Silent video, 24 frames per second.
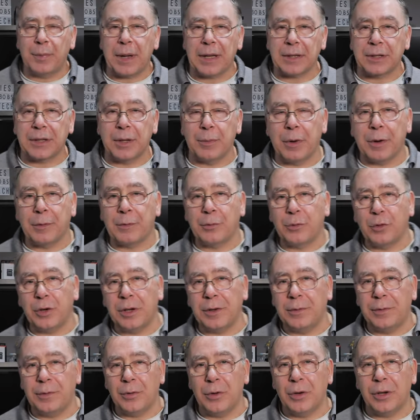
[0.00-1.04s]
back to my
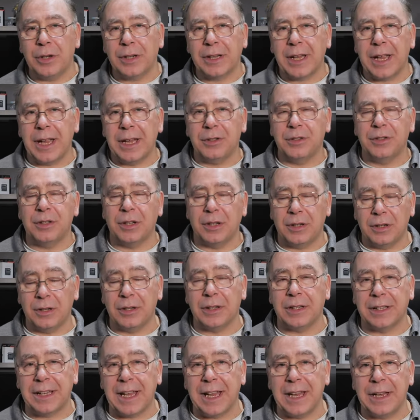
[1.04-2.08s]
free foot again. So
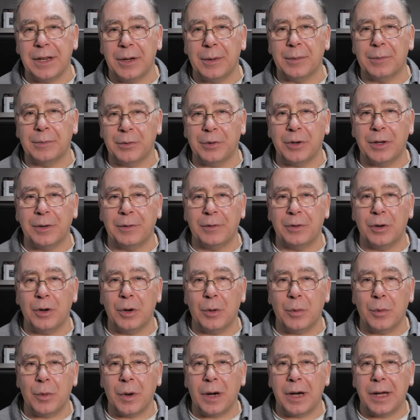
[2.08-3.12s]
again, I'm three foot
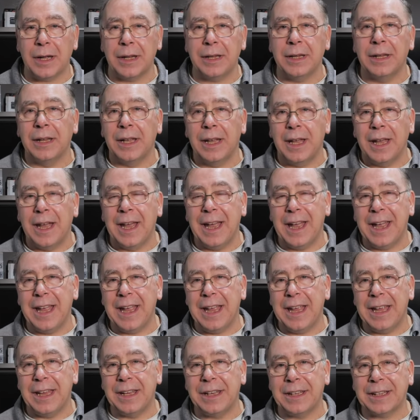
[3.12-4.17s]
away,
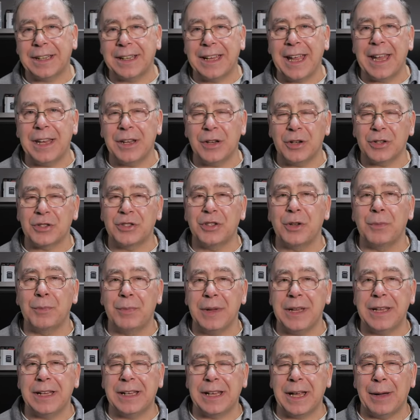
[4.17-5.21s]
and again, I should
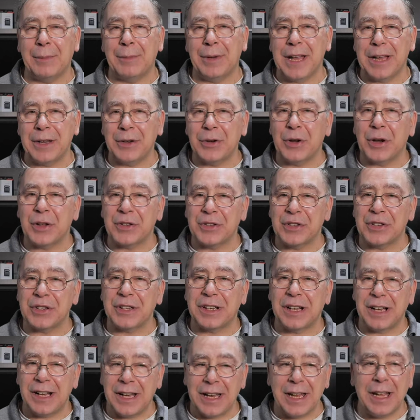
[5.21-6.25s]
be coming out nice and
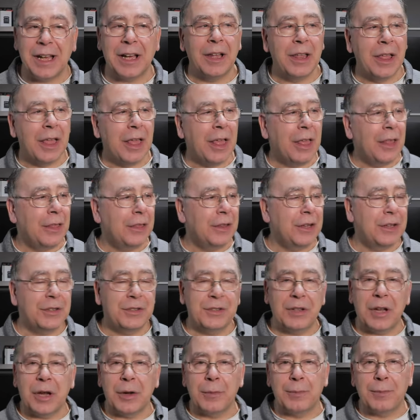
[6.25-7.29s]
clear. There's
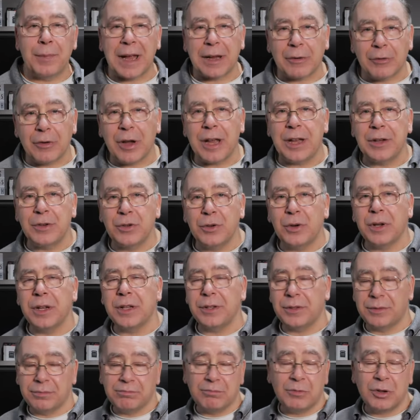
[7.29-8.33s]
no background
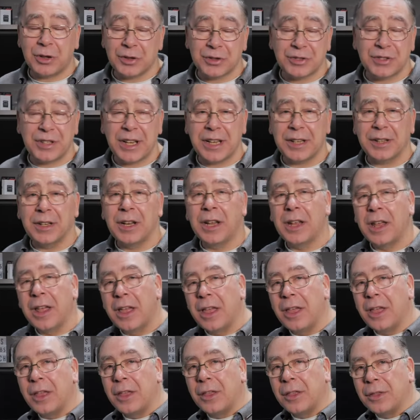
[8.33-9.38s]
noise. Like I said,
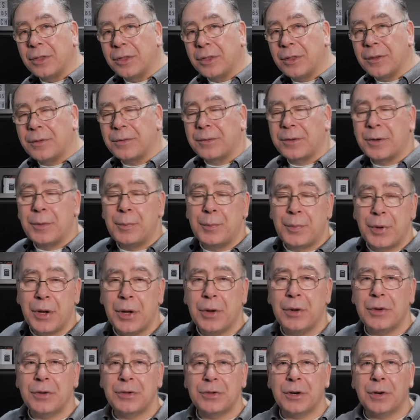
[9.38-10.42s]
the
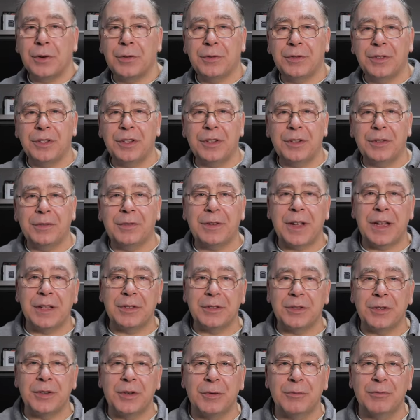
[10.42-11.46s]
computer's off, so the
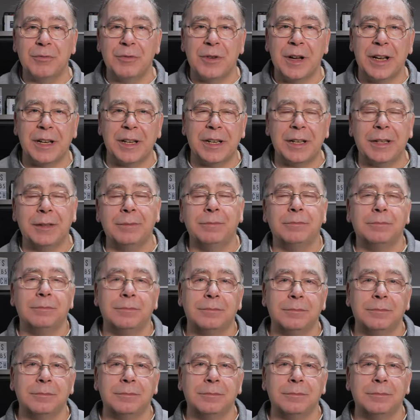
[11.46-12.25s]
fans are not running.